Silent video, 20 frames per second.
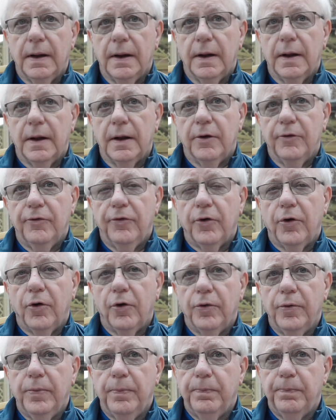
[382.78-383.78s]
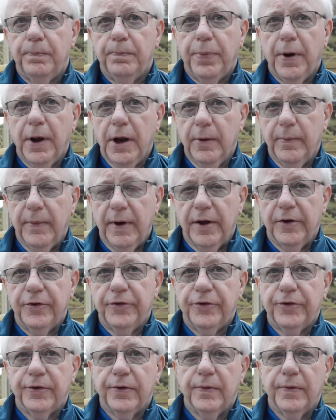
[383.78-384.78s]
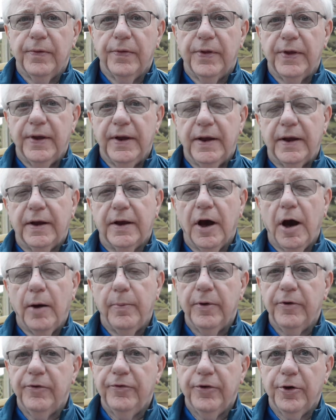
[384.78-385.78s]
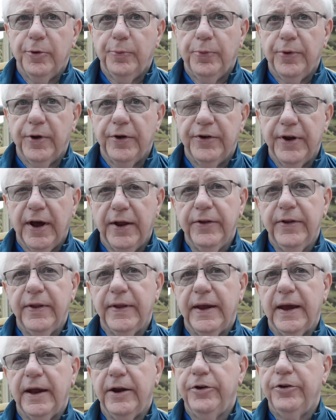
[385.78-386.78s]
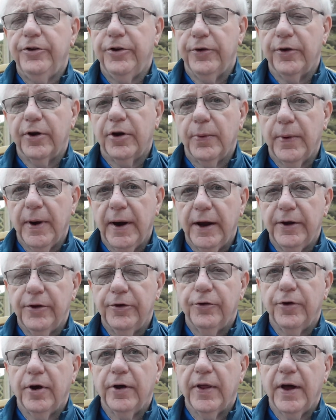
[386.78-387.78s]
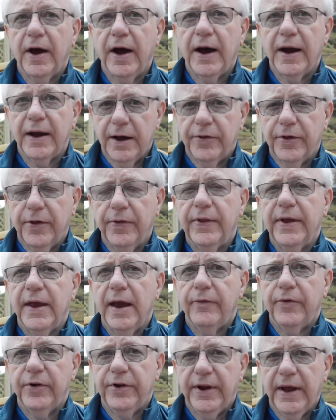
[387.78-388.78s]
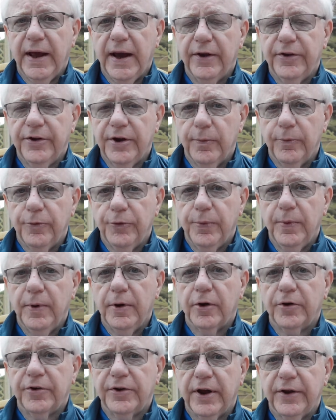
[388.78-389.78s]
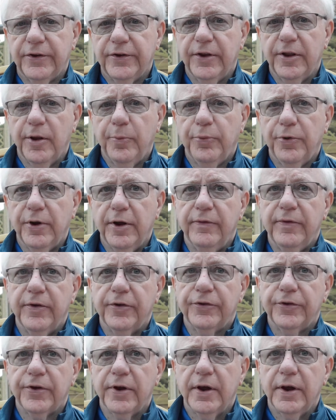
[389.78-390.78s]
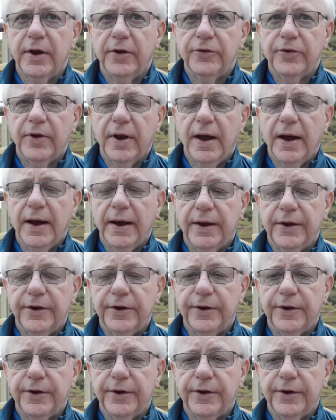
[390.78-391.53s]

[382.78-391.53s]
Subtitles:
For polymers, the carbon footprint and the energy required is rather higher than the everyday items we looked at in the previous slide.